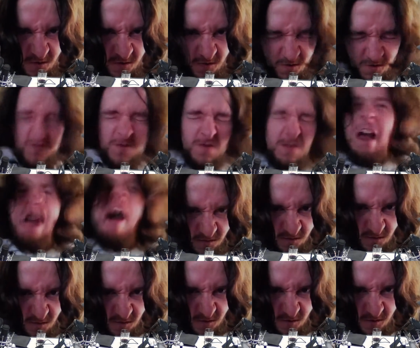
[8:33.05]
It's only
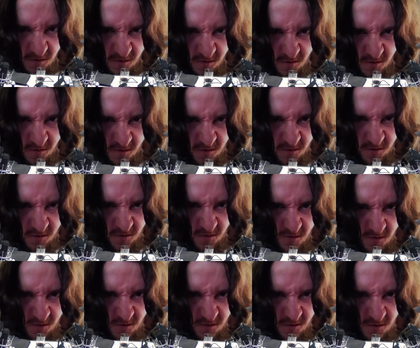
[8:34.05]
this, too, by the way.
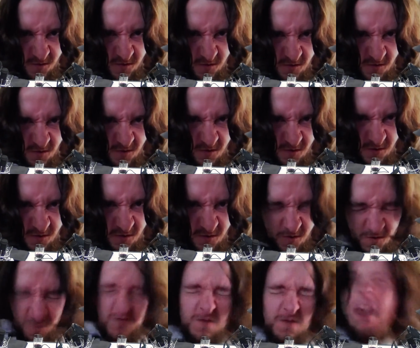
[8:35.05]
I know. Yours is
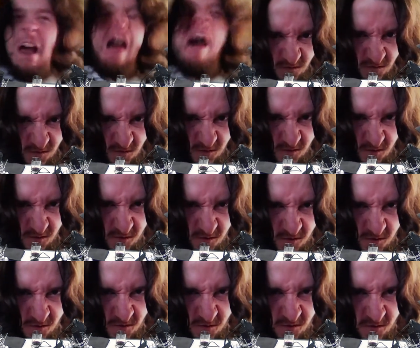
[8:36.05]
off. I know it is. That
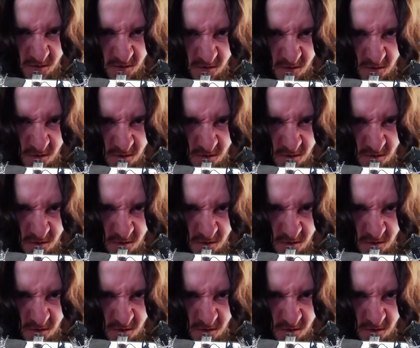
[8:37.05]
is so...